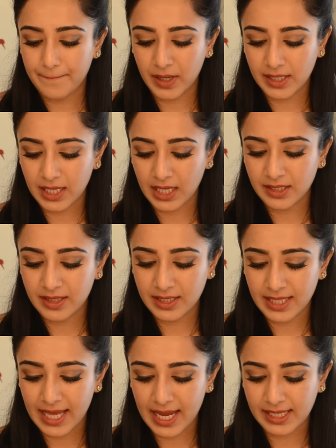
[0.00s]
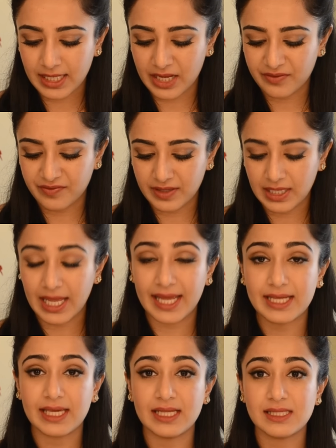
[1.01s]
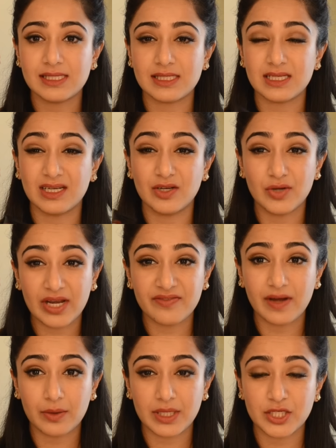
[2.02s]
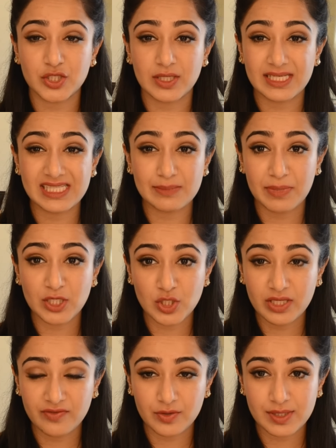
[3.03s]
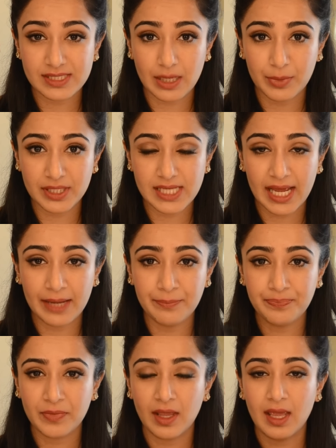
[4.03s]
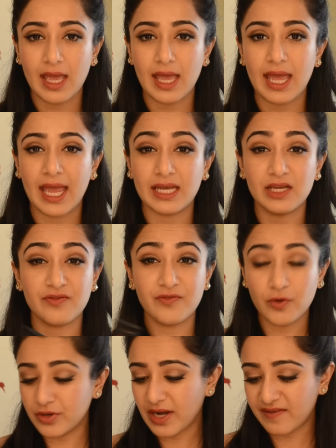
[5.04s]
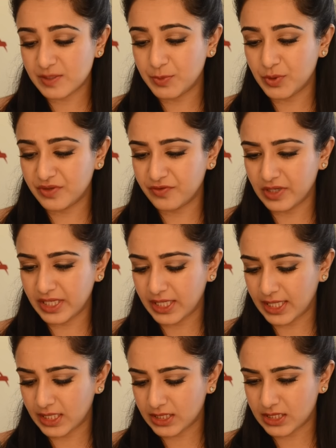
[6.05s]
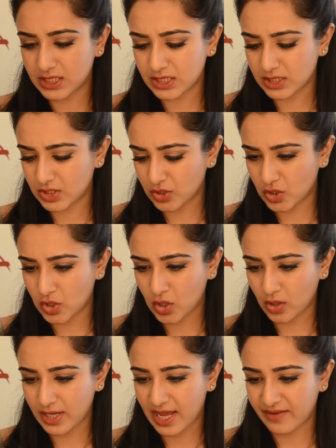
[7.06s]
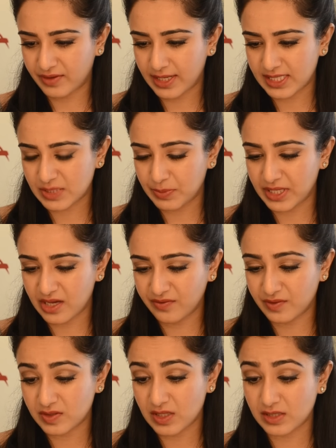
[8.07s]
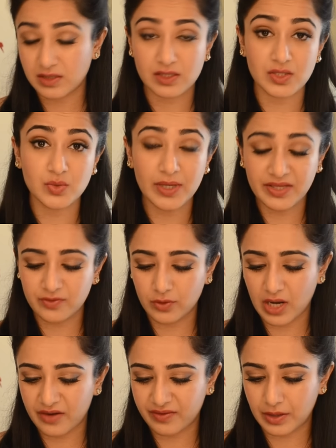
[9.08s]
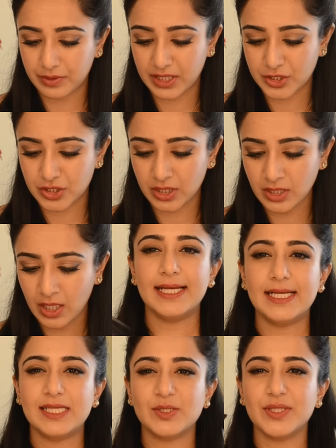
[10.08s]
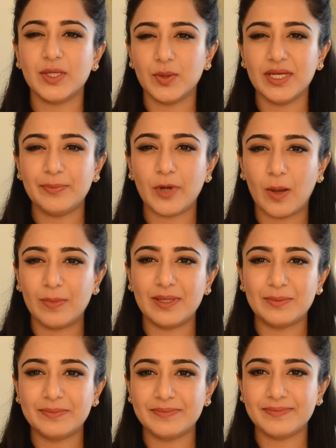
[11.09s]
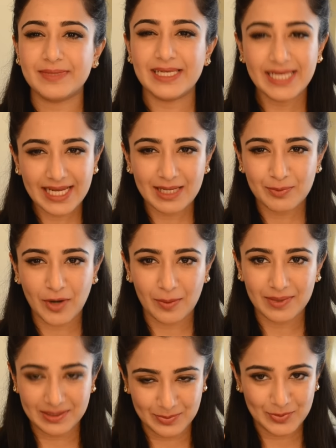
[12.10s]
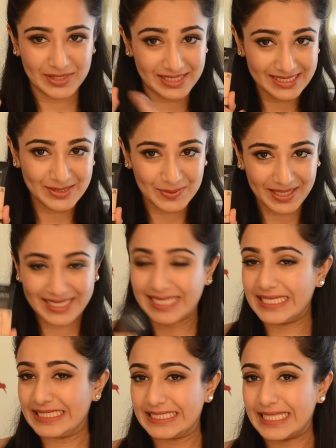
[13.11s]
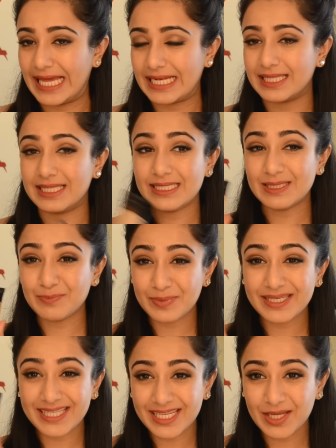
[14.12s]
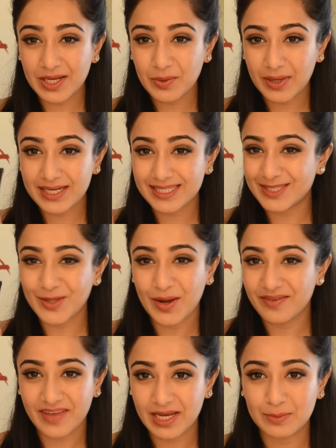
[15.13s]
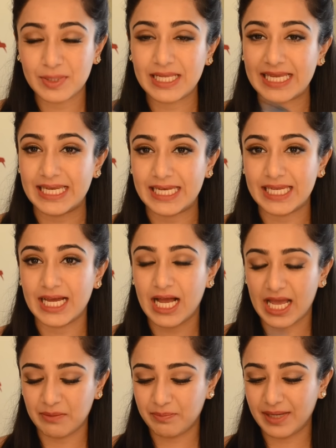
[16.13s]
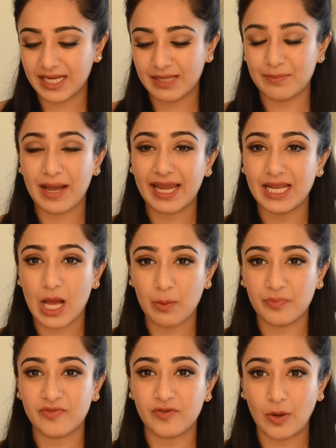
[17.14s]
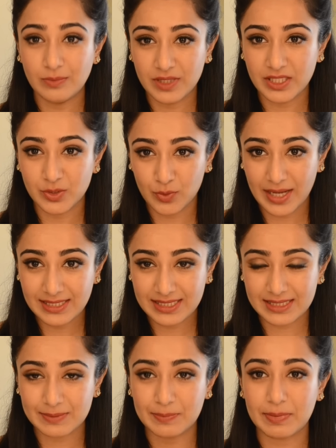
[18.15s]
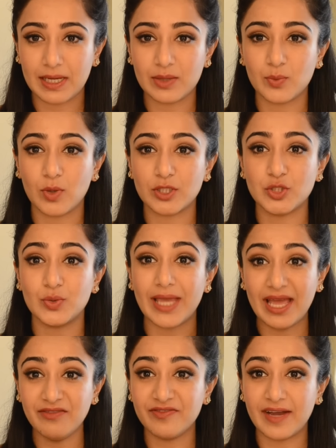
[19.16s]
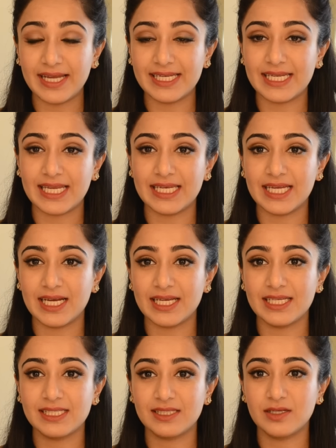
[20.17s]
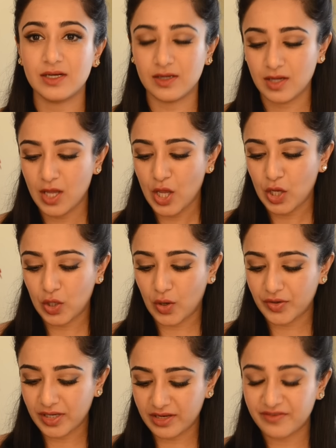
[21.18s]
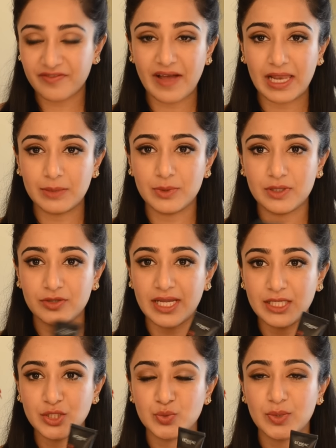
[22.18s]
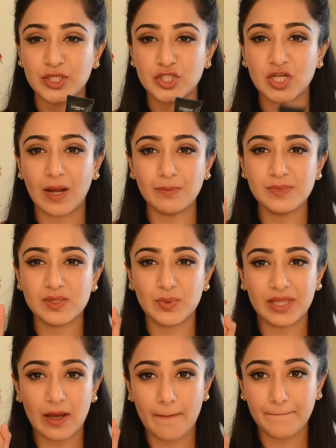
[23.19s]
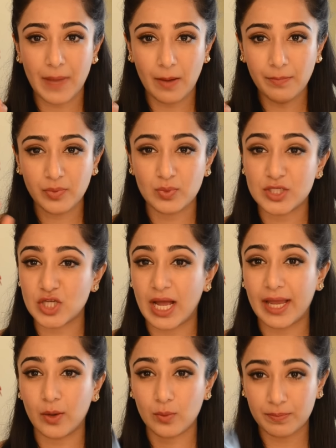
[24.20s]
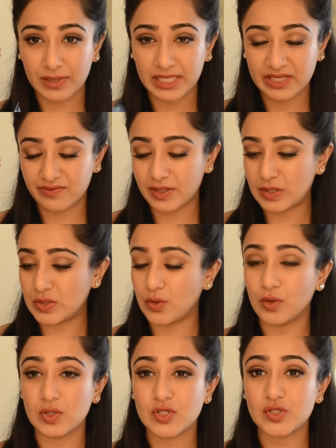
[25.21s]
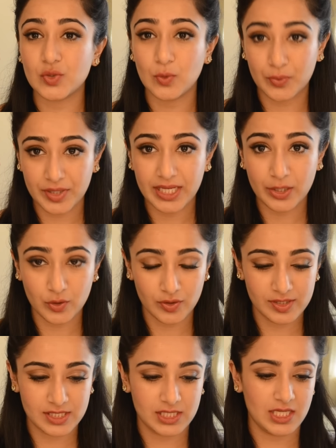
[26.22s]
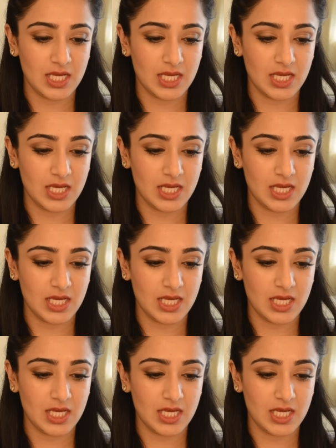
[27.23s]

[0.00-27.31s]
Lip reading: But other than that, I feel like it's a great foundation, especially for the summertime. And it photographs beautifully. It does not have an SPF. It says it's a 24-hour foundation. So the only little problem with this one is that this particular one is not available in India. I picked mine up from the US, but what you can find in India is the L'Oreal Infallible range, which comes with a pump, which I believe is also pretty good.